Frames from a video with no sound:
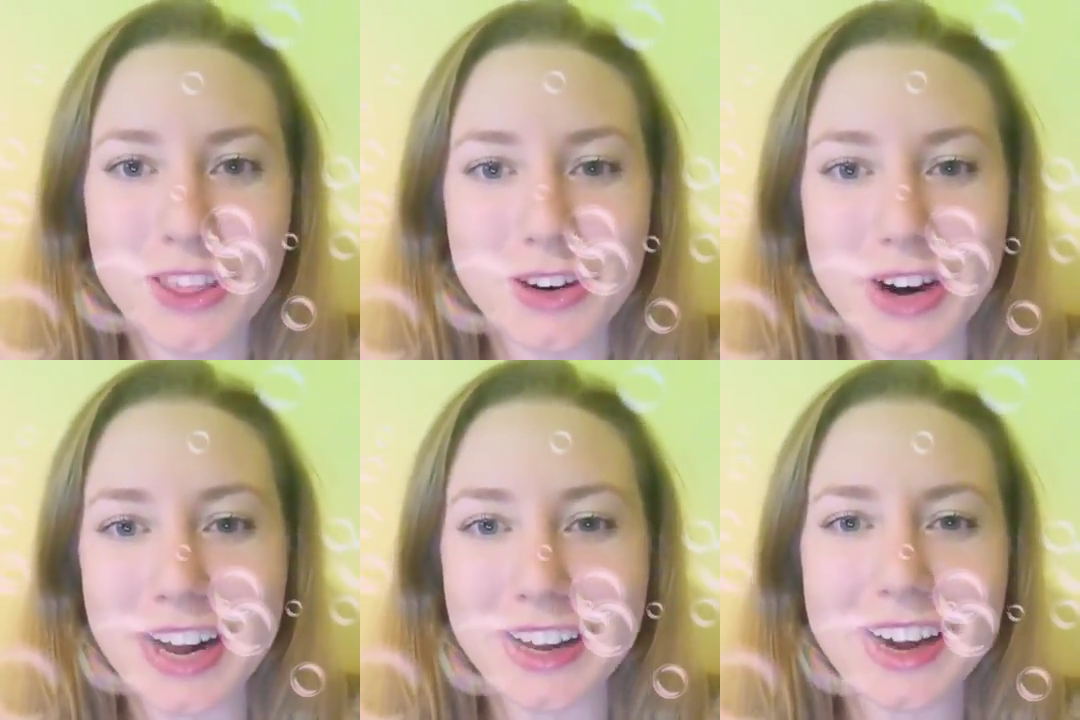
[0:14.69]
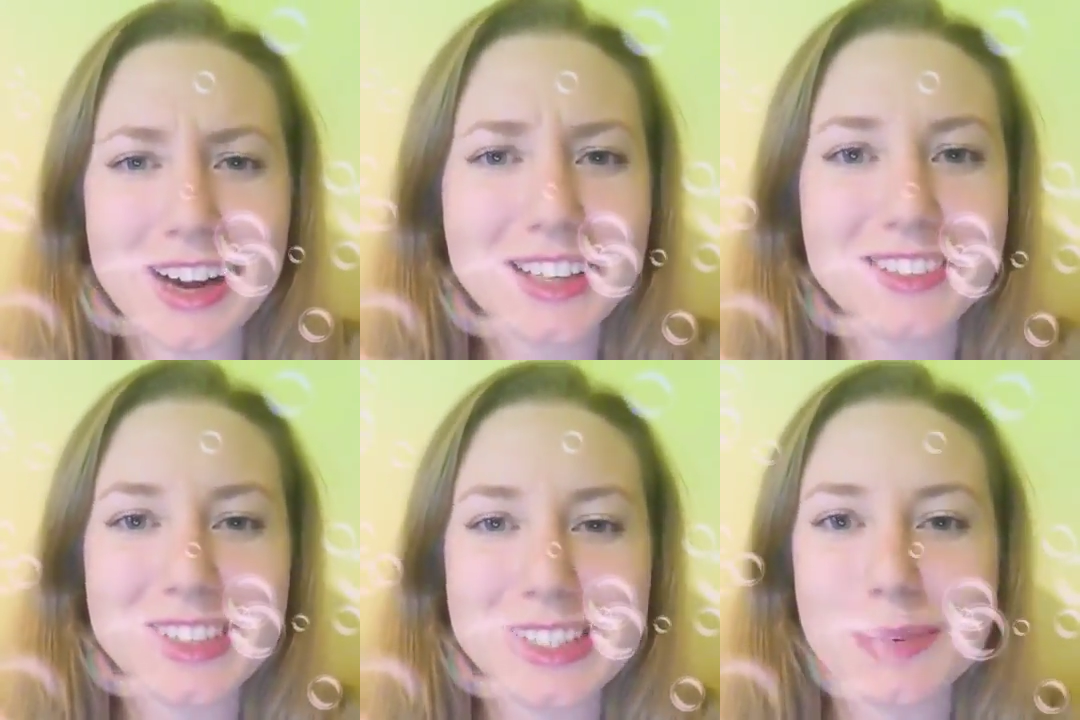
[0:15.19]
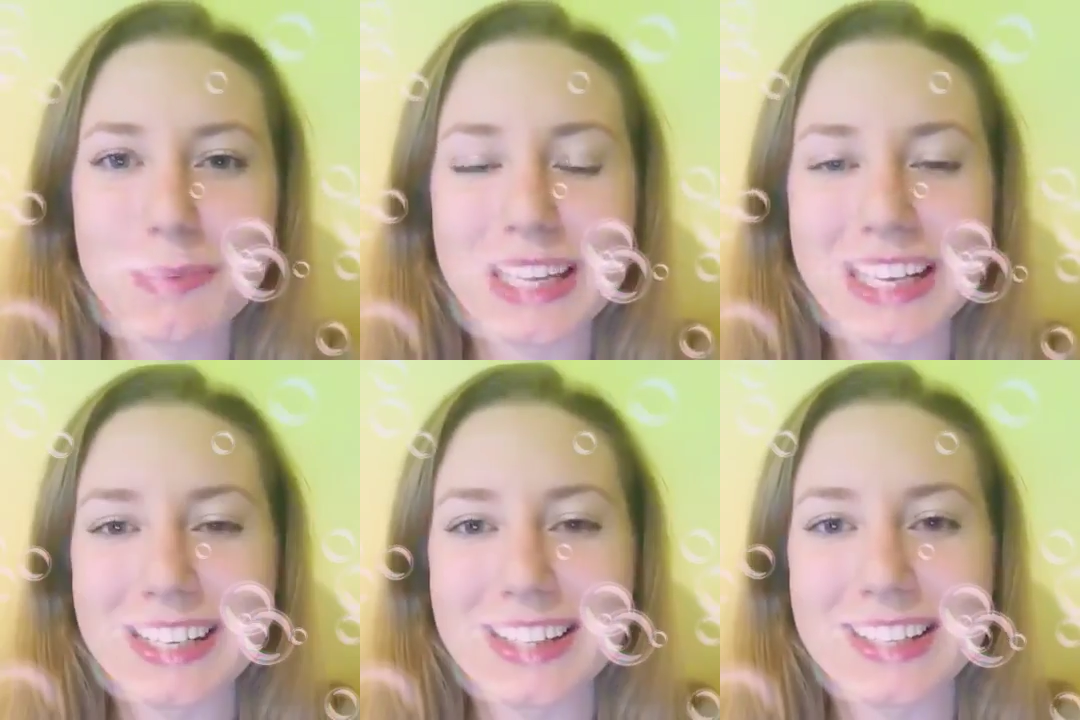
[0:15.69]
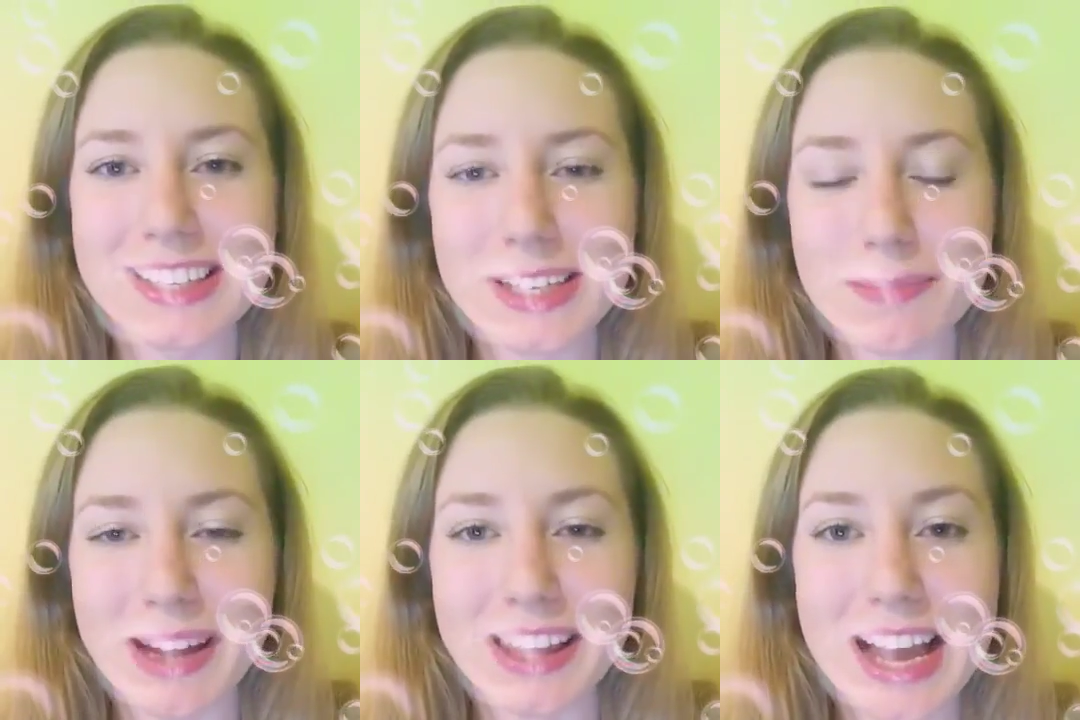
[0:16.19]
I kind of explained this in my
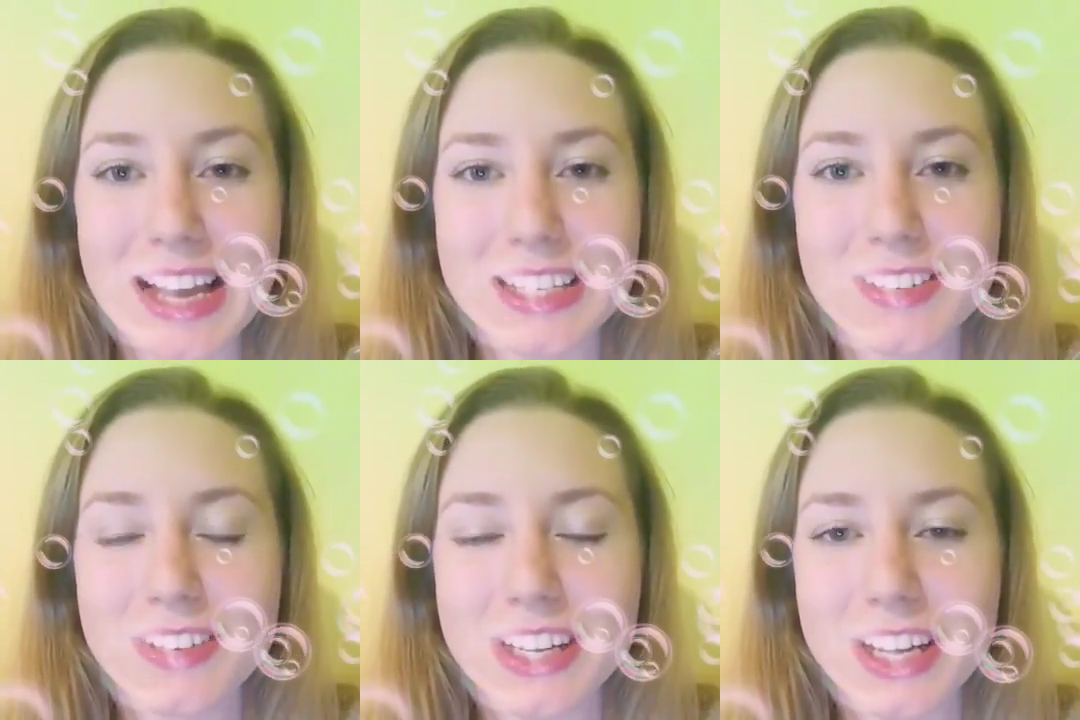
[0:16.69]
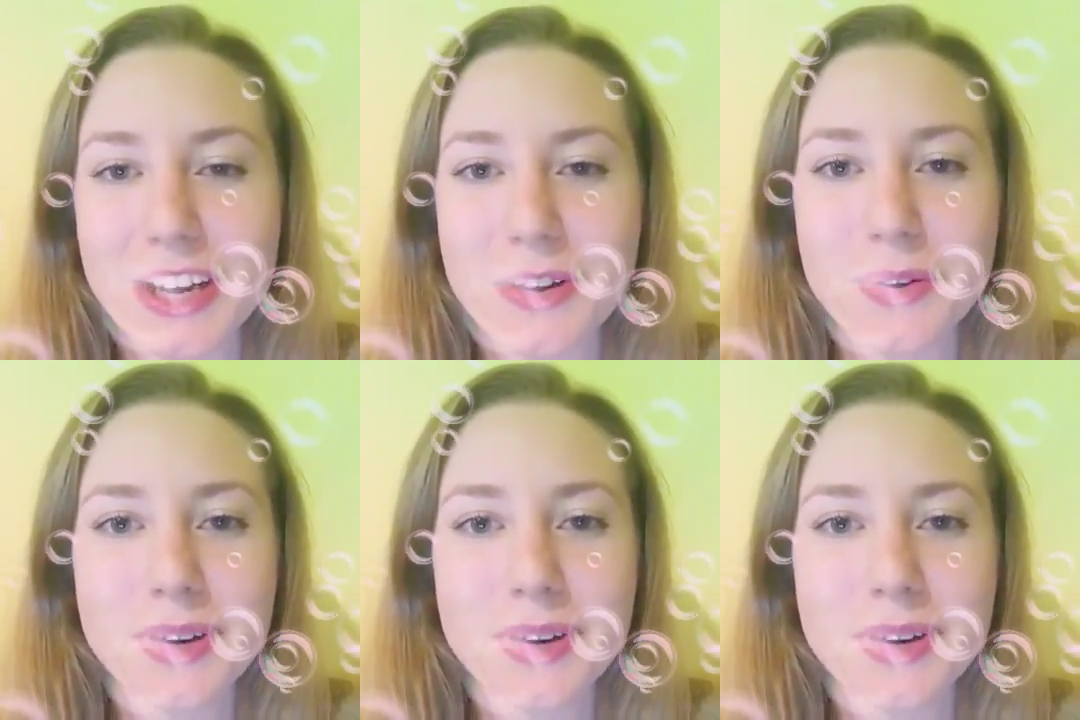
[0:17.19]
last video.